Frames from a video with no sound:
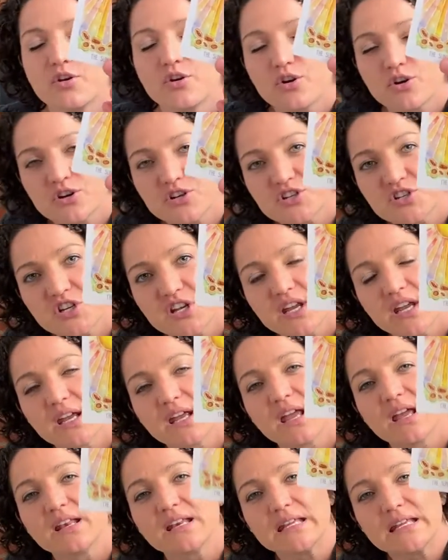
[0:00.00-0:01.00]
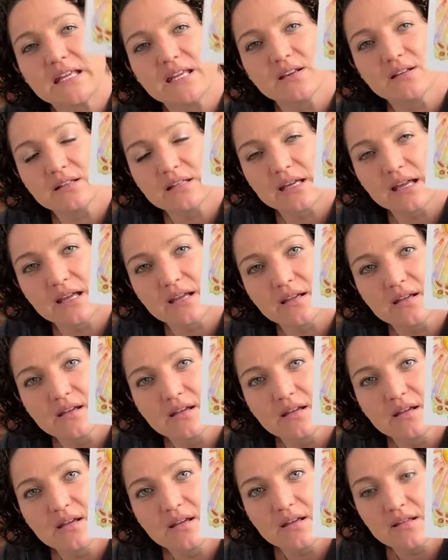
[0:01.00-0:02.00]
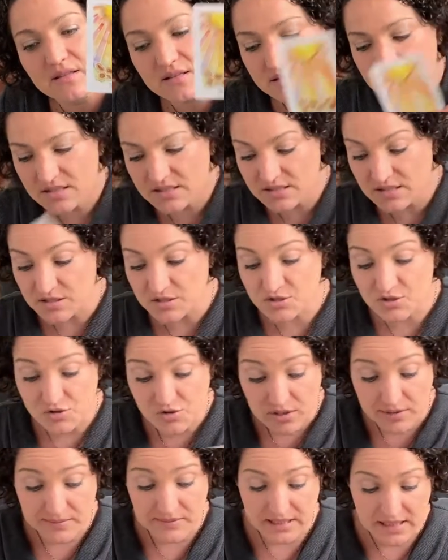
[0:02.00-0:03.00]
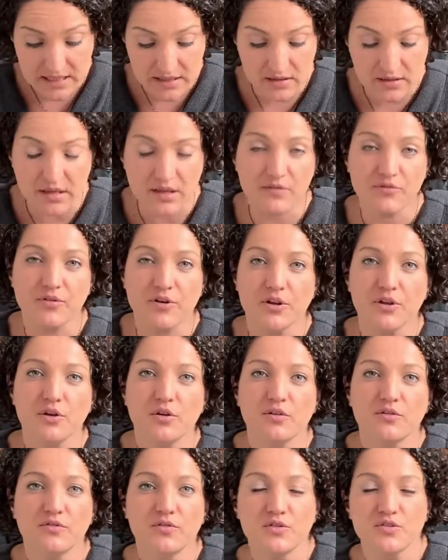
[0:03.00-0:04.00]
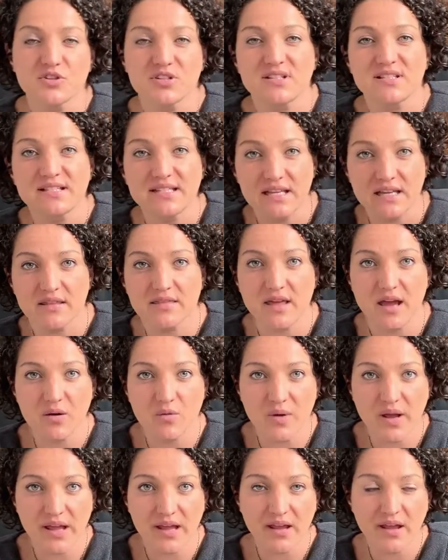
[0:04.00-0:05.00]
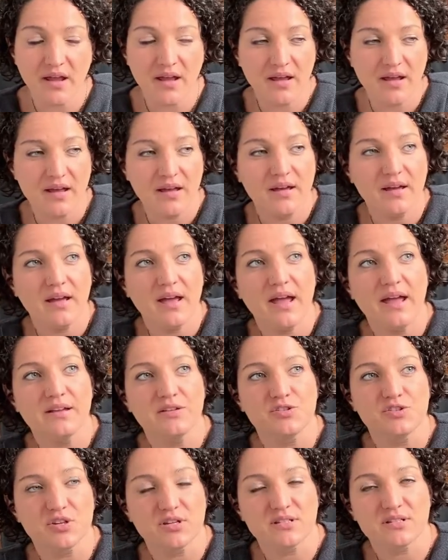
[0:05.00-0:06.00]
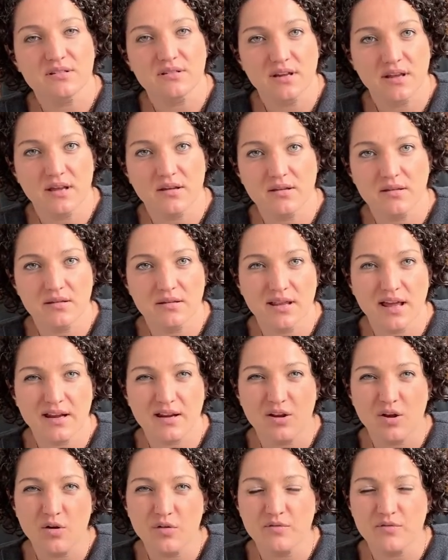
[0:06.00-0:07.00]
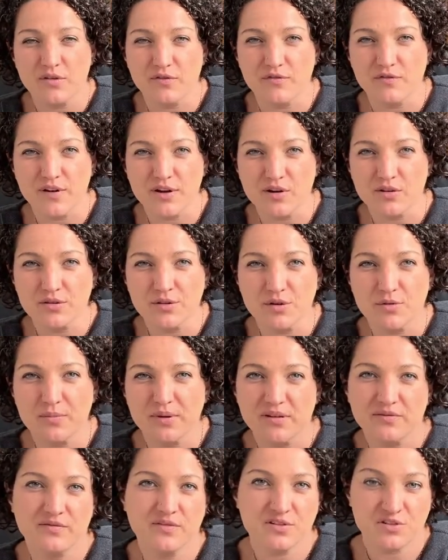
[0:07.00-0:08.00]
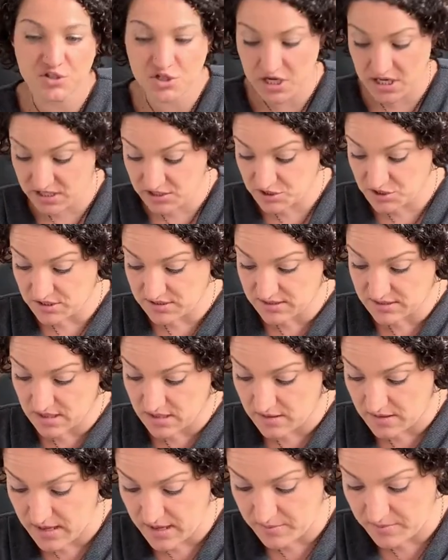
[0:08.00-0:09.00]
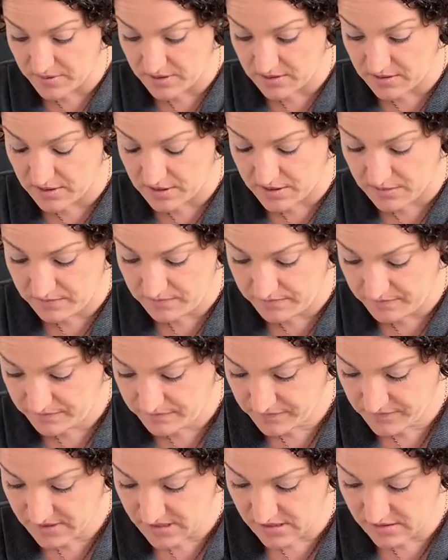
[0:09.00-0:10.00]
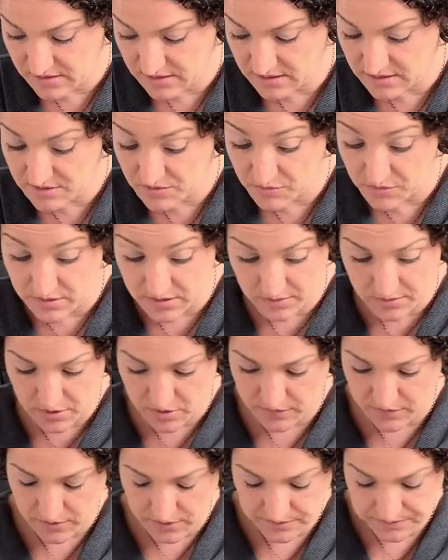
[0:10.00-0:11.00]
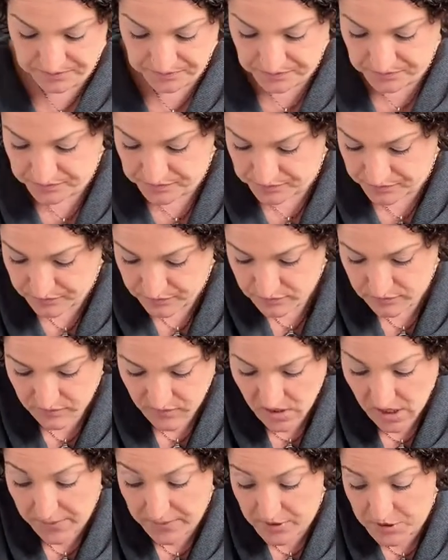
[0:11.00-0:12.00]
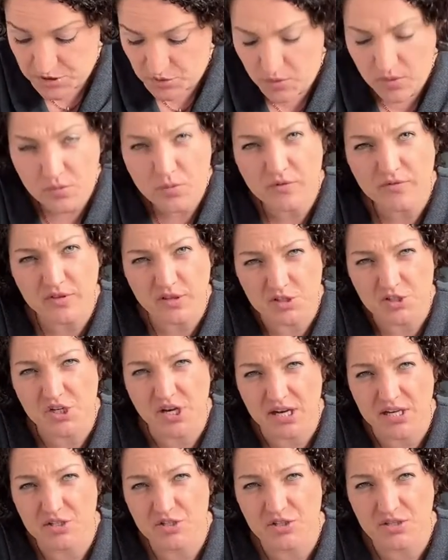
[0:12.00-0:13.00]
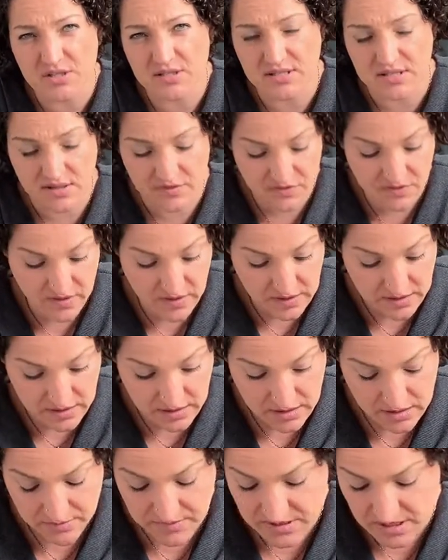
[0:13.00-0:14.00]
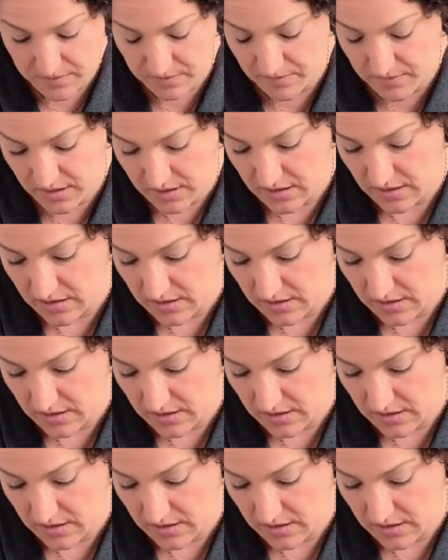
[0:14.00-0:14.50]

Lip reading: nourishing and healing. This is extremely healing for you if you just see it that way and just let go of the fear, a little bit of the change that's going to happen, you know? I think this is really beautiful. I'm going to do one more for the change to see if there anything comes up.